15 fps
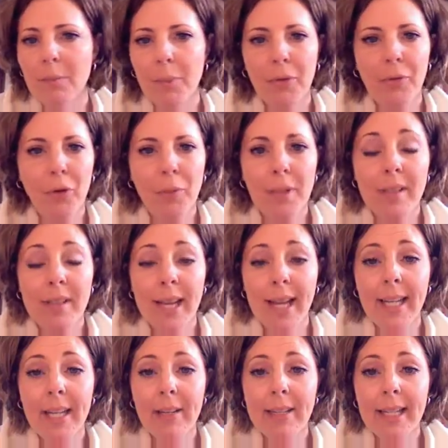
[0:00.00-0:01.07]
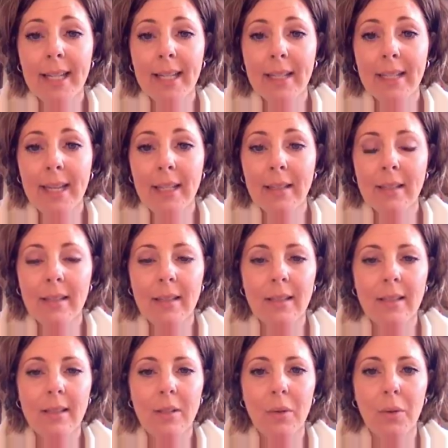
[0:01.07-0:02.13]
performed as secondary data
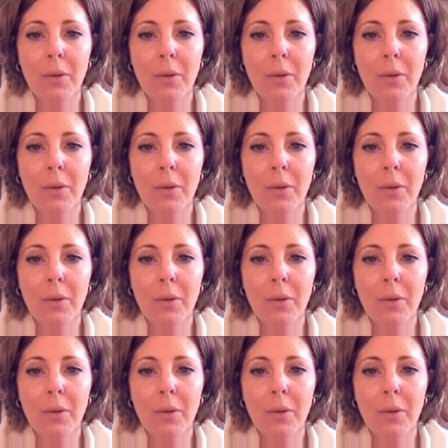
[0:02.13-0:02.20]
analysis,